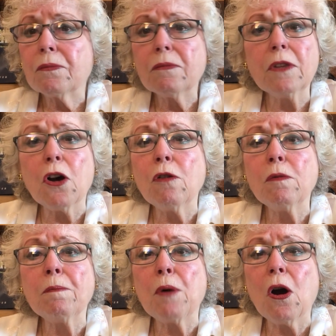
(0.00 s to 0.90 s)

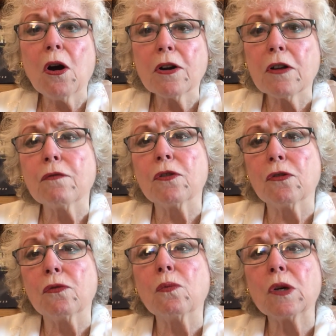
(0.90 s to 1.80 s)
No part of
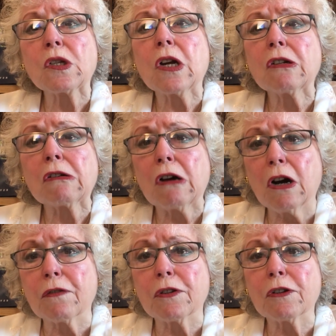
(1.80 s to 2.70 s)
you was
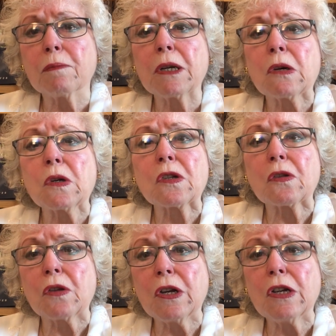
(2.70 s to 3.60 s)
uncovered
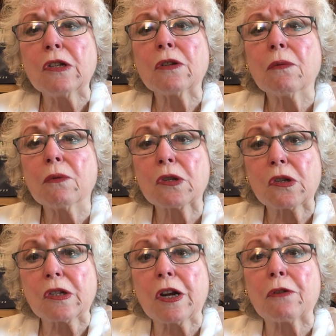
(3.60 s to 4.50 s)
because these were
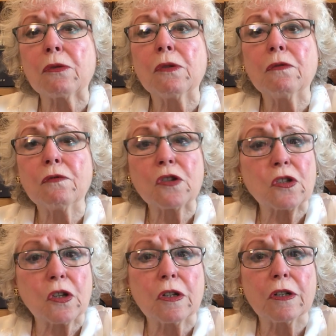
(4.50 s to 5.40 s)
sterile
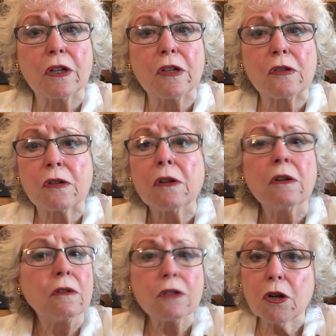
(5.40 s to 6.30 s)
facilities.
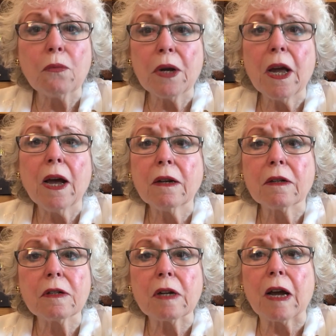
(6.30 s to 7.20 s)
So we had
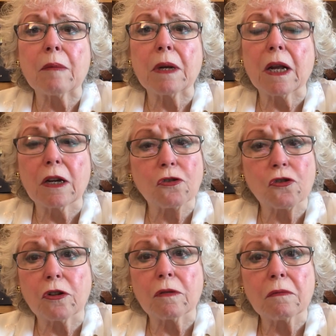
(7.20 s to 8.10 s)

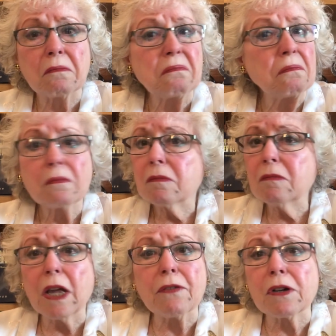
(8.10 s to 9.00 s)
contamination.
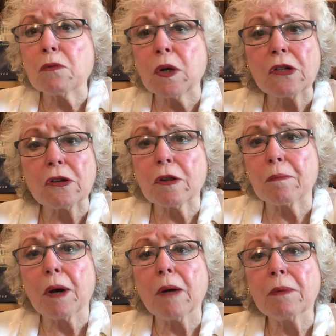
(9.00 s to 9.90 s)
Never went to the
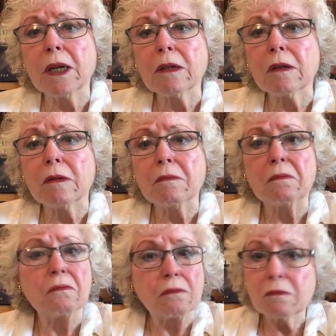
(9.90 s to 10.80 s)
public.
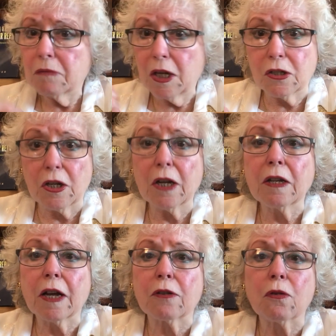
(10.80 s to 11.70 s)
It did
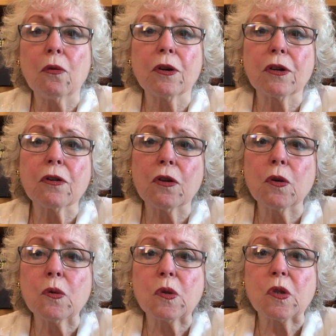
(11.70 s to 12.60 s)
get caught in
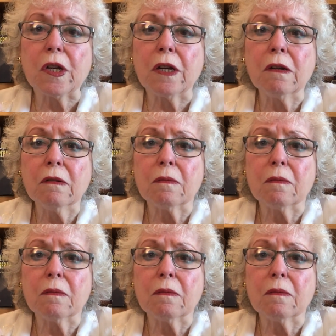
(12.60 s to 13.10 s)
QC.